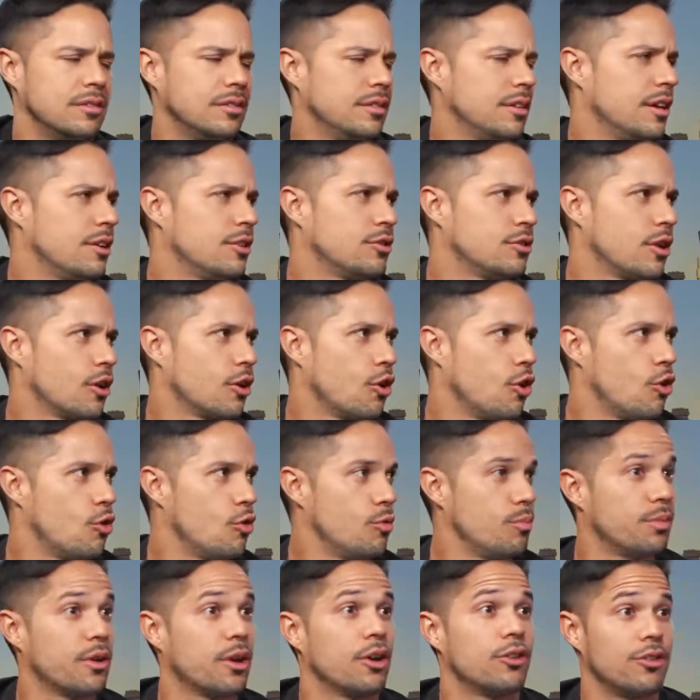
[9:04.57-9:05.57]
years ago
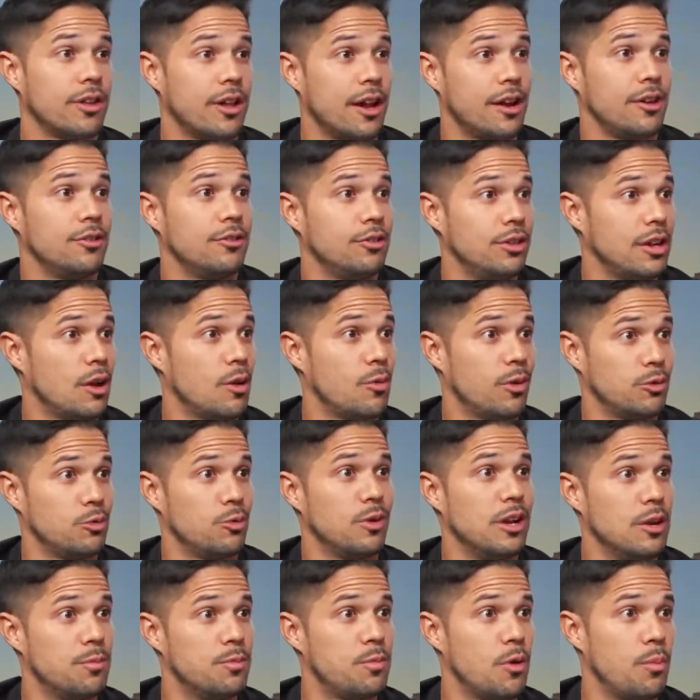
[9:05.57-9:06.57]
because in Argentina it was
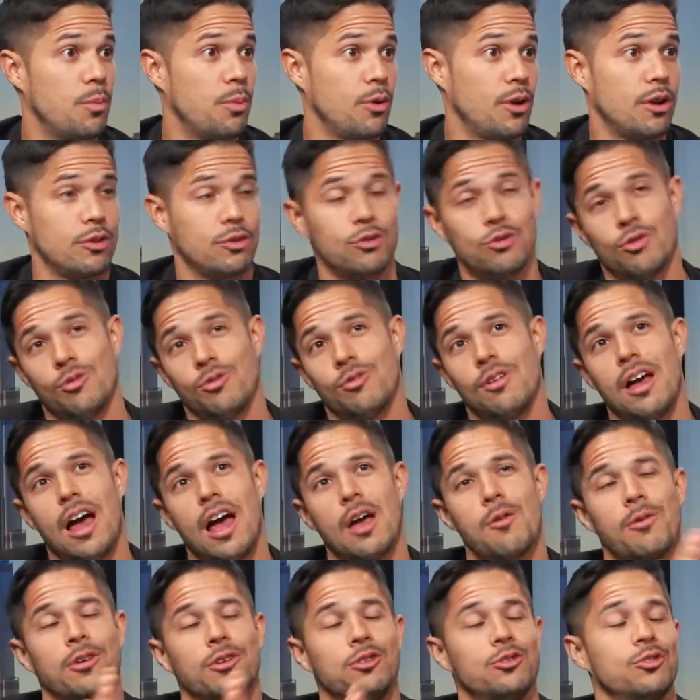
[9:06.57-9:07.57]
really popular. So
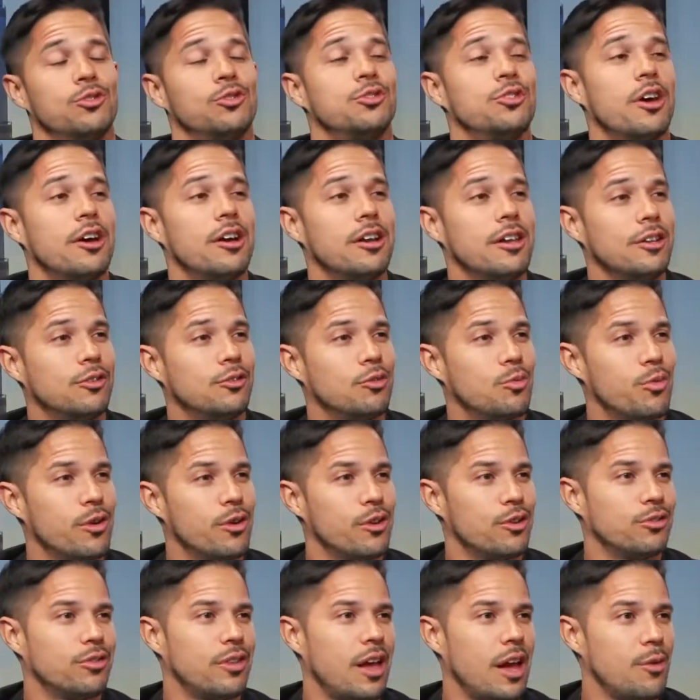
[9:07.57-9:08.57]
I went to study to
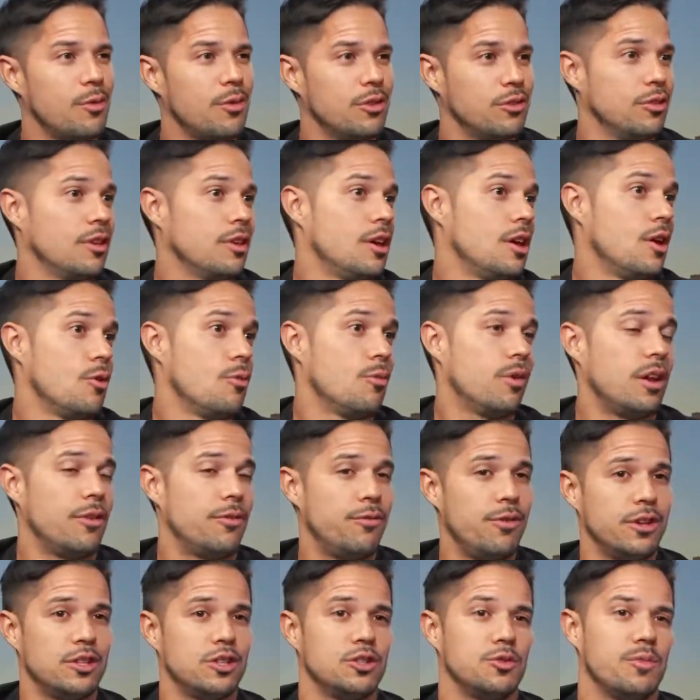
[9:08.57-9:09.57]
Buenos Aires. When I
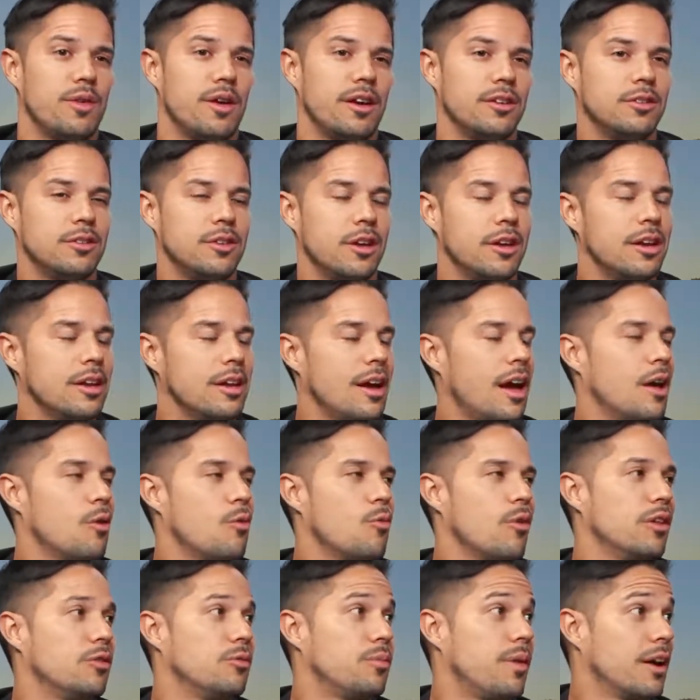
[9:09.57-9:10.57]
finished my study, I
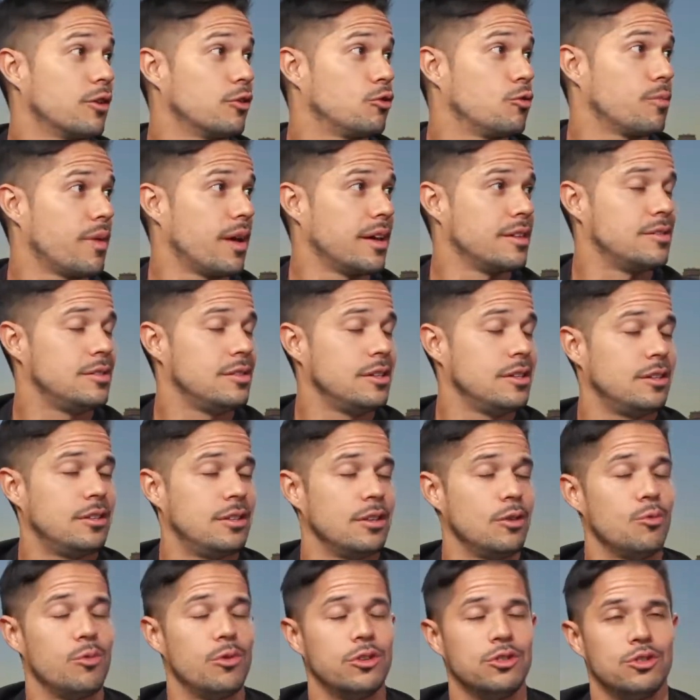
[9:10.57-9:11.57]
went back to my
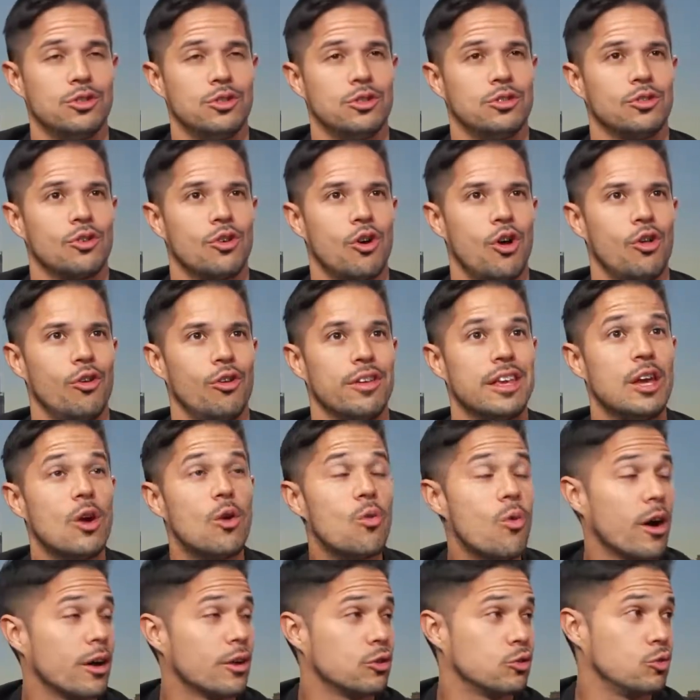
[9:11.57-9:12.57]
city, which is called
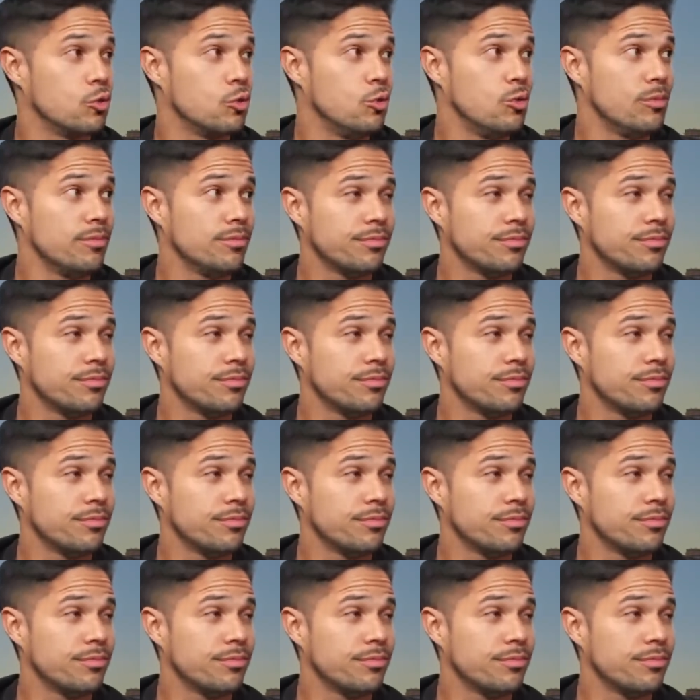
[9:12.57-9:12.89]
Iguazu,